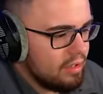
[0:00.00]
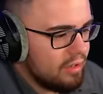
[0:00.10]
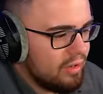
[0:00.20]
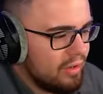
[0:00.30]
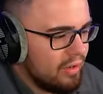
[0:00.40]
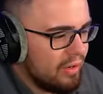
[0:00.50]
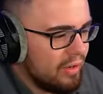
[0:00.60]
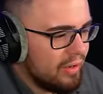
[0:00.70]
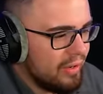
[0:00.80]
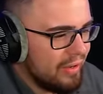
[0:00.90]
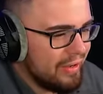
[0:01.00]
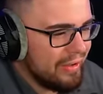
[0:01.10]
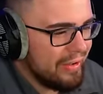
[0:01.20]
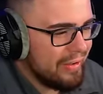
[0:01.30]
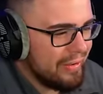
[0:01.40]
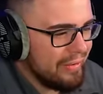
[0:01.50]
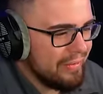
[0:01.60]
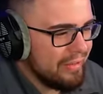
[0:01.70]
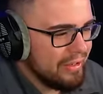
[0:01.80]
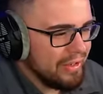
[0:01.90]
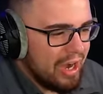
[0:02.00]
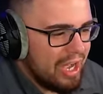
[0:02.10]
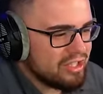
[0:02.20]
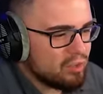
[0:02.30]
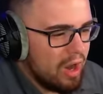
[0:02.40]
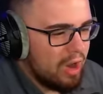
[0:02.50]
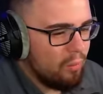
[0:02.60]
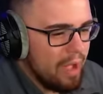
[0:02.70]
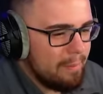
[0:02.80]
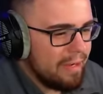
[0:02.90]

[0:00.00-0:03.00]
I swear I'll web